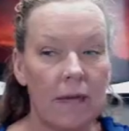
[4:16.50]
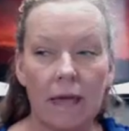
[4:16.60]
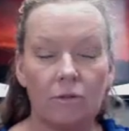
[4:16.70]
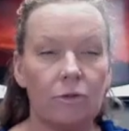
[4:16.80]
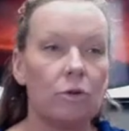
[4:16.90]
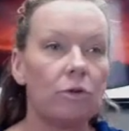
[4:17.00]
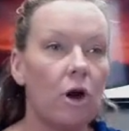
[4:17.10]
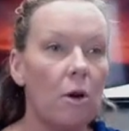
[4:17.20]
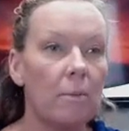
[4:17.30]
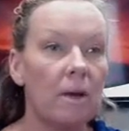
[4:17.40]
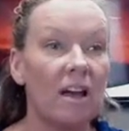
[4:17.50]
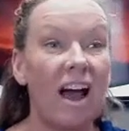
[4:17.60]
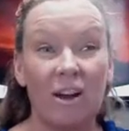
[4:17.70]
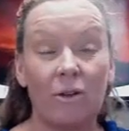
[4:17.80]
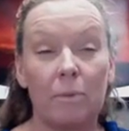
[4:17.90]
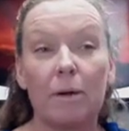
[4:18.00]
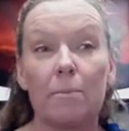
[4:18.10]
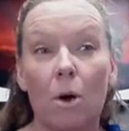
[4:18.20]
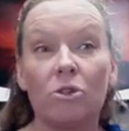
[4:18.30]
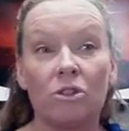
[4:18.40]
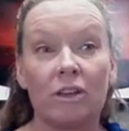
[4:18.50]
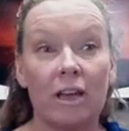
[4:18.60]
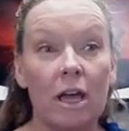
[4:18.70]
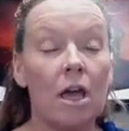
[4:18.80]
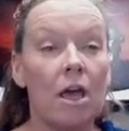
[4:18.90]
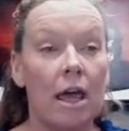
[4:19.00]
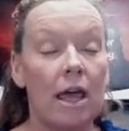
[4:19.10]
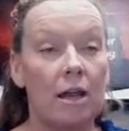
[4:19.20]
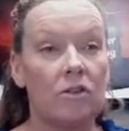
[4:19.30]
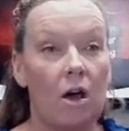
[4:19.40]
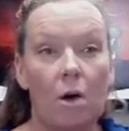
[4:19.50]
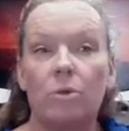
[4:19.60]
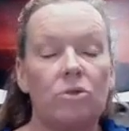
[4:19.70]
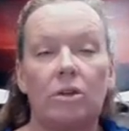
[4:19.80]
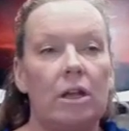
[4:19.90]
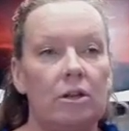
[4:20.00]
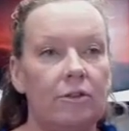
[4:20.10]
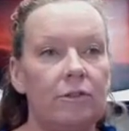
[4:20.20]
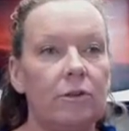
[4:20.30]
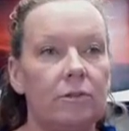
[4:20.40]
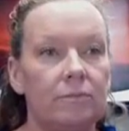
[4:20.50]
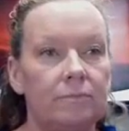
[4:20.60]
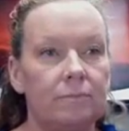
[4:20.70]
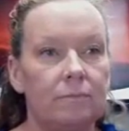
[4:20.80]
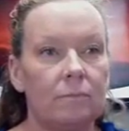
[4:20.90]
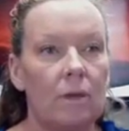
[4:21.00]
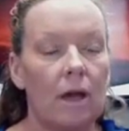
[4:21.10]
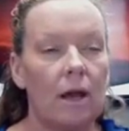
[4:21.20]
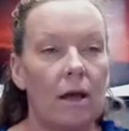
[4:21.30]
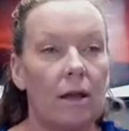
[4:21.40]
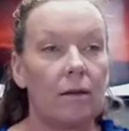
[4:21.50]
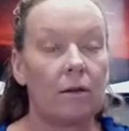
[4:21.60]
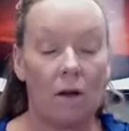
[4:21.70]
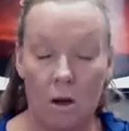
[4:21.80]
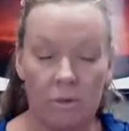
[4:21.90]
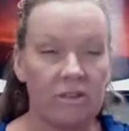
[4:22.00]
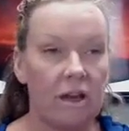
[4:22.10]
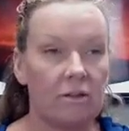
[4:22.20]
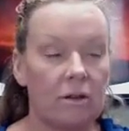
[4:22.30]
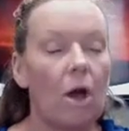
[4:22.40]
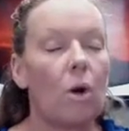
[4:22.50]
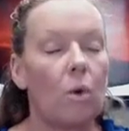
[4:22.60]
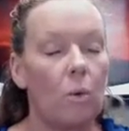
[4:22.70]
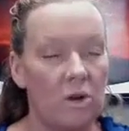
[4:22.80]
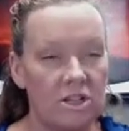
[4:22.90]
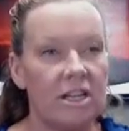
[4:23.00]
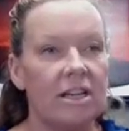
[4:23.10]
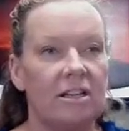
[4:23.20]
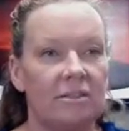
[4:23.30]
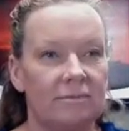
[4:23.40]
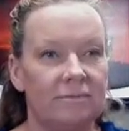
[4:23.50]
Yes, food coma. But emotionally, and it's always related to food. And I always ask, what'd you eat?